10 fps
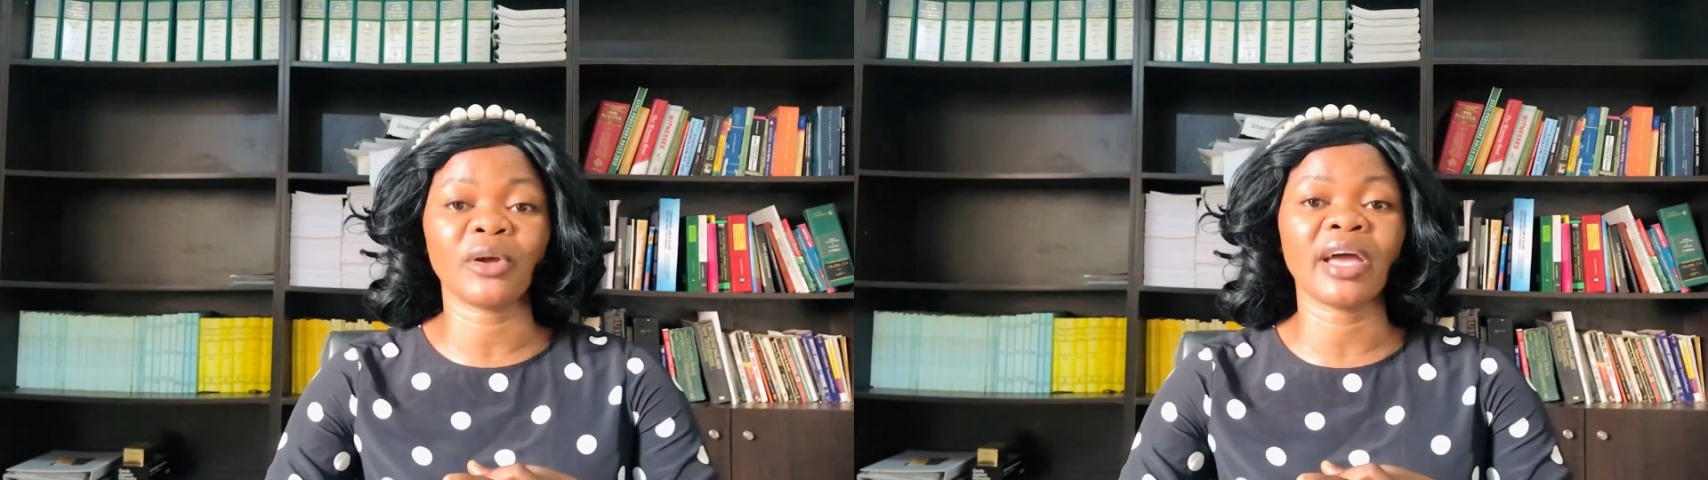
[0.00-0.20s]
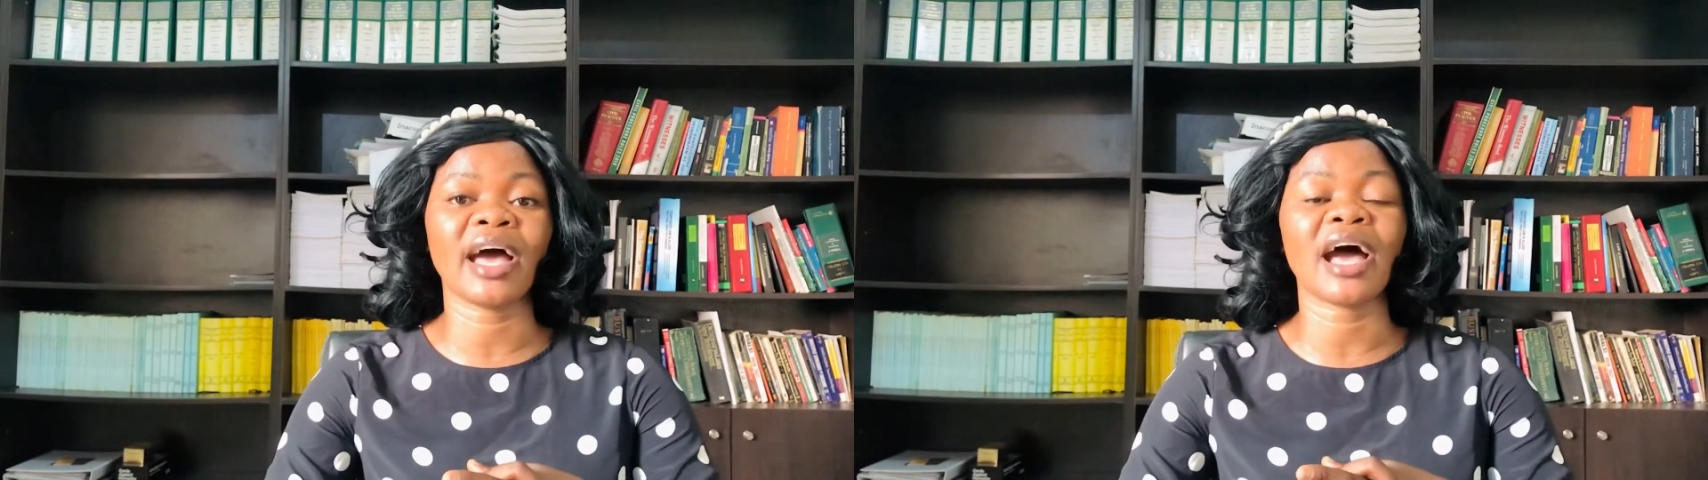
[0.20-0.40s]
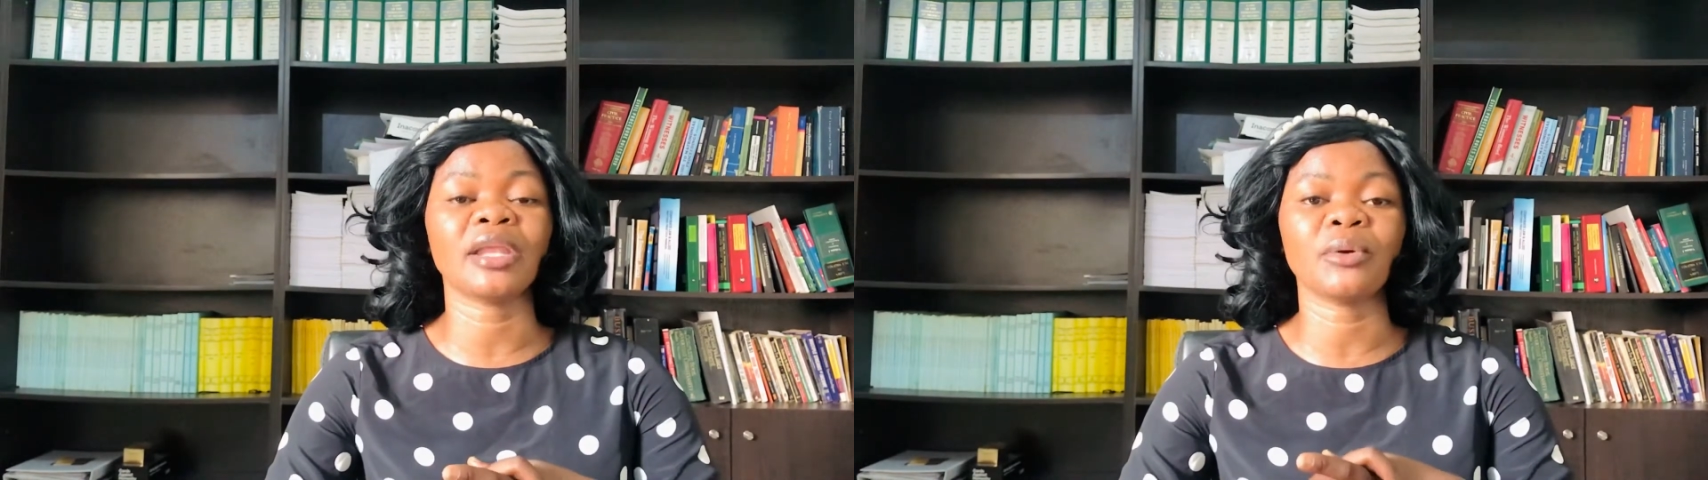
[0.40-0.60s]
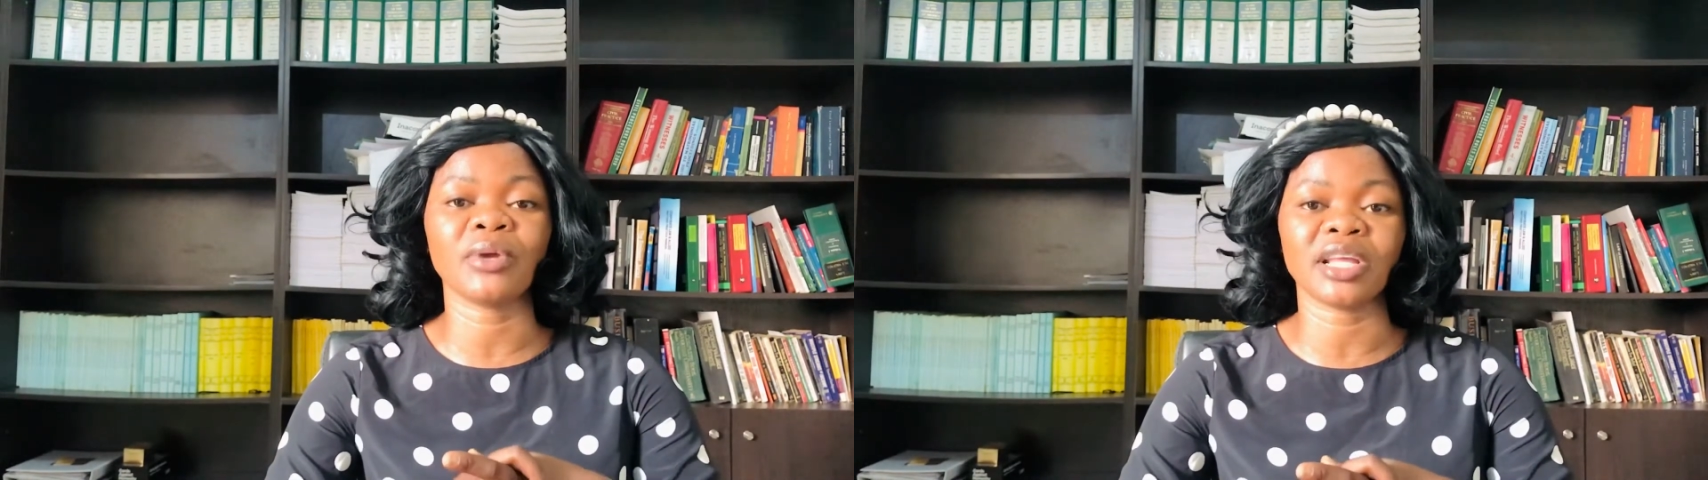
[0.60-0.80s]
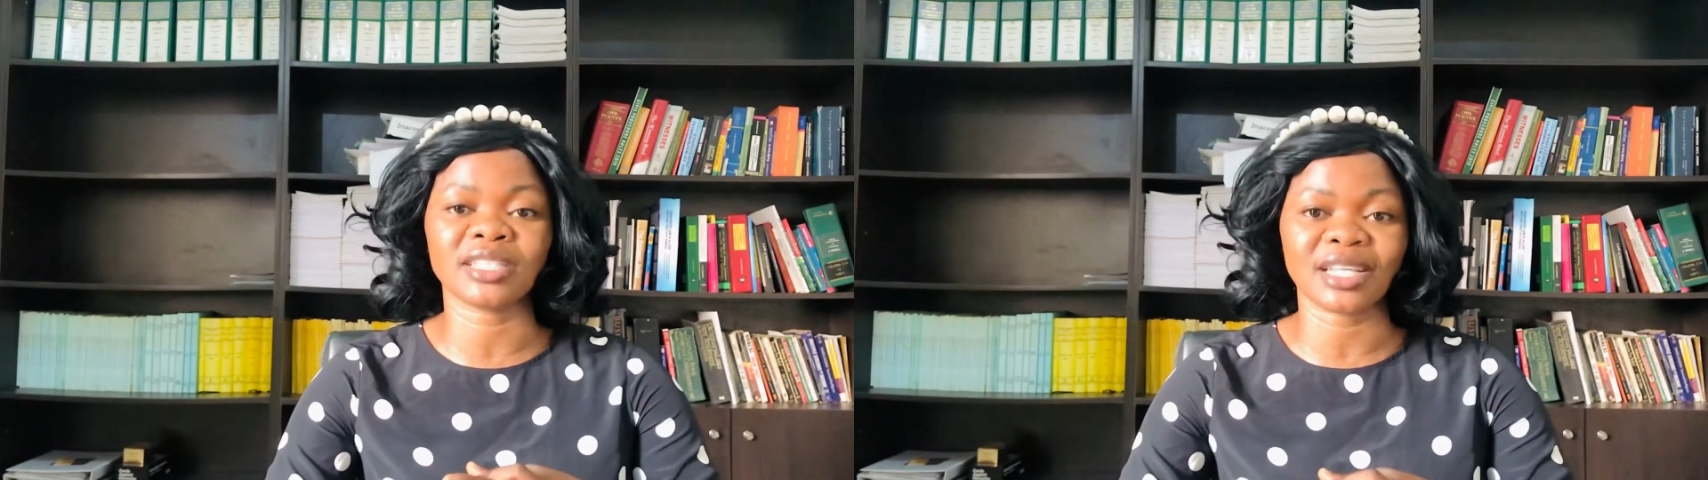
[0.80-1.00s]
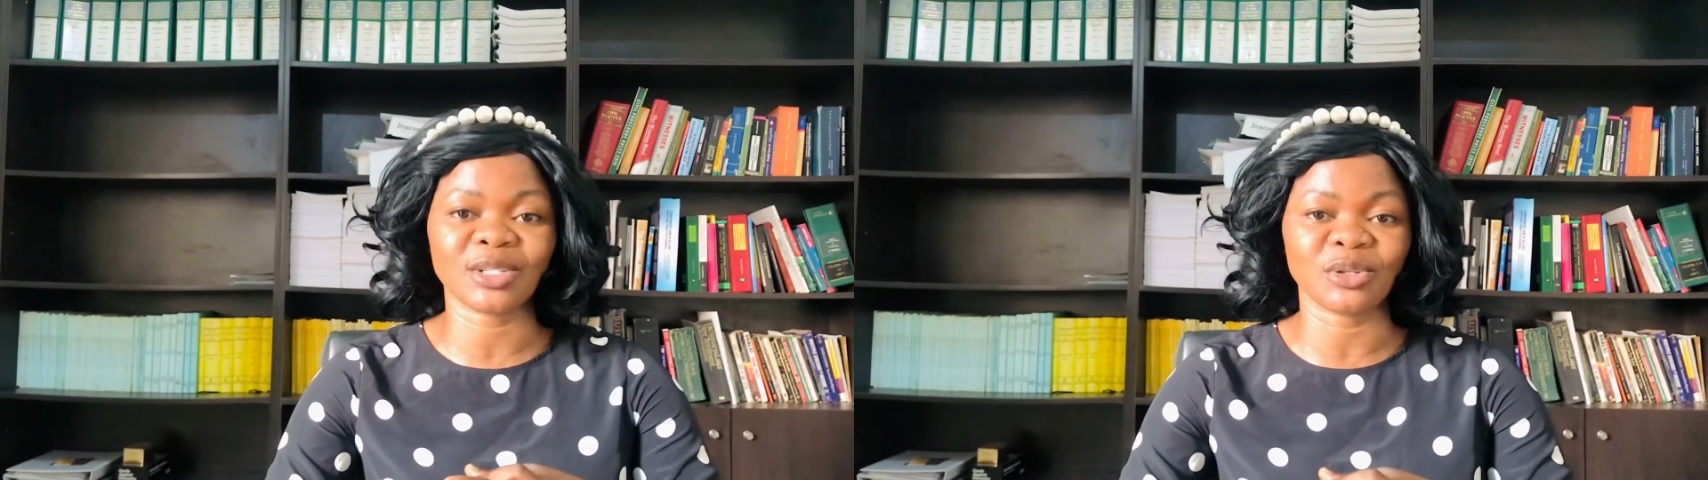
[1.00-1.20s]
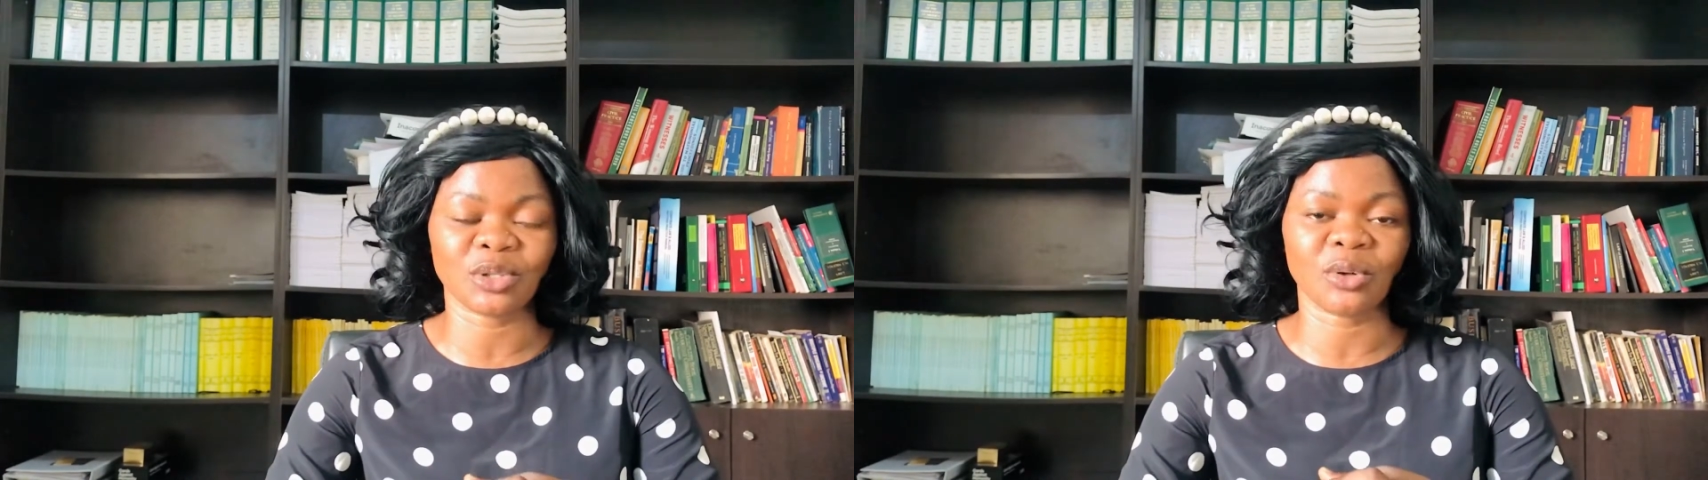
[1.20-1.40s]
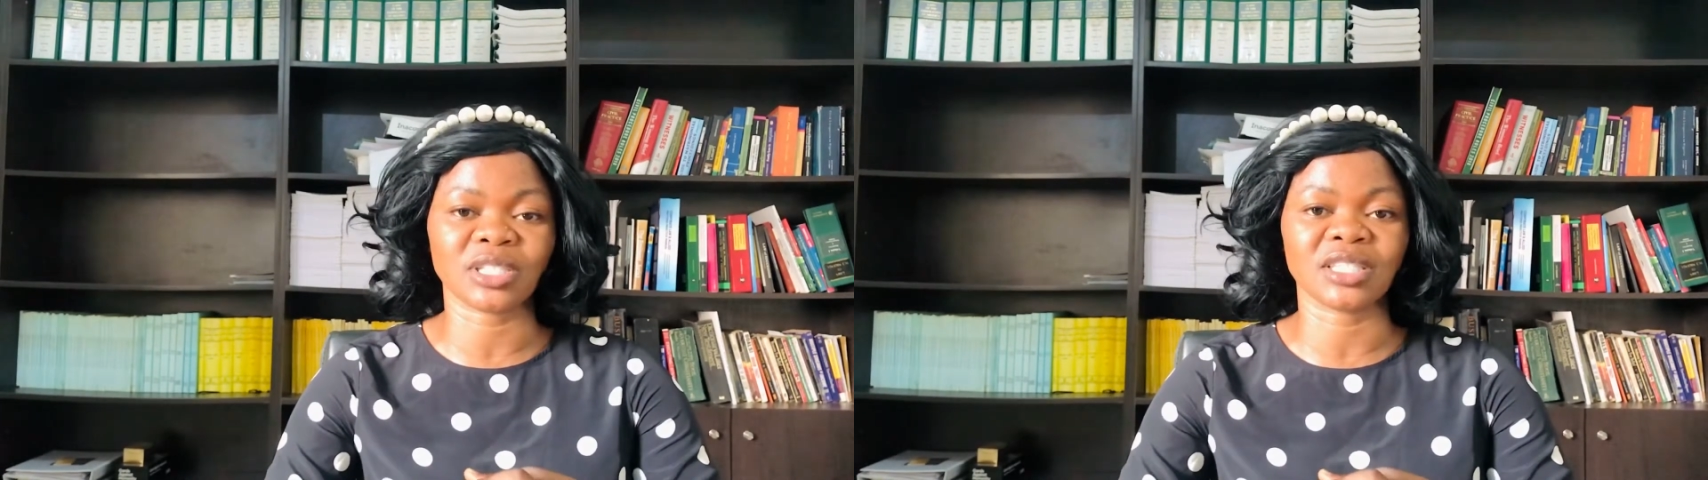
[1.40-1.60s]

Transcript: and a real estate consultant.